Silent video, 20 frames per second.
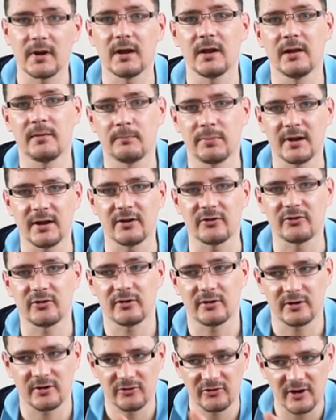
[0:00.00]
it plays
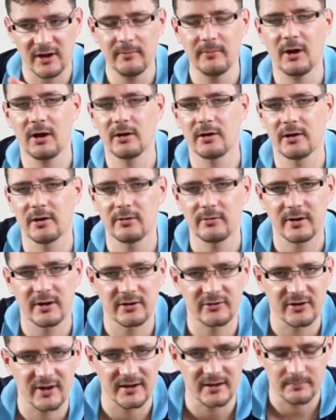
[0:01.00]
the same audio
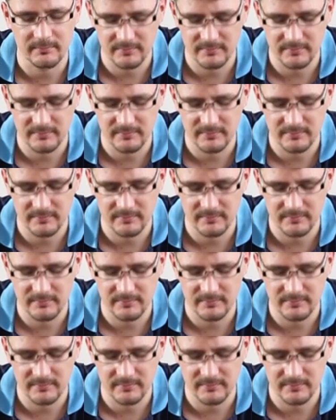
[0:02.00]
as that the